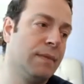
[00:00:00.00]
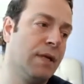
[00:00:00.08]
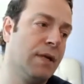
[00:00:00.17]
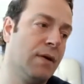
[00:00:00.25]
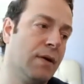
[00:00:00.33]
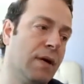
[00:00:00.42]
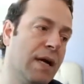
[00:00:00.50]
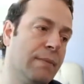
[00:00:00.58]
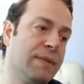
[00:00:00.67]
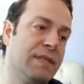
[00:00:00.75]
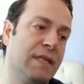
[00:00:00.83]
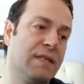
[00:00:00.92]
you know,
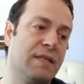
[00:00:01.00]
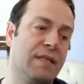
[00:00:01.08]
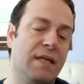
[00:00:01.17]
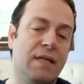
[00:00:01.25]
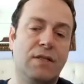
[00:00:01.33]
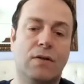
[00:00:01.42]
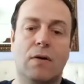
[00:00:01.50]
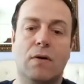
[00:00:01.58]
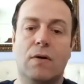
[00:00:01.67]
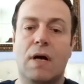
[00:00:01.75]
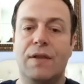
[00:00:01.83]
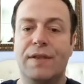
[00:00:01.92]
M60 to
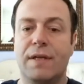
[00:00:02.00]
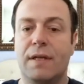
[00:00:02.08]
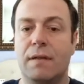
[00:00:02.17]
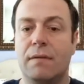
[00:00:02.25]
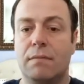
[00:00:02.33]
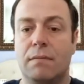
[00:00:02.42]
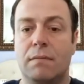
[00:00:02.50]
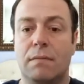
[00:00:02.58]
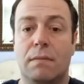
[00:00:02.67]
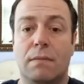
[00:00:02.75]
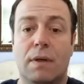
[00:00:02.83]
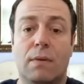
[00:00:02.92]
go hunting.
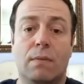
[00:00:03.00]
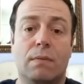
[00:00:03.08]
But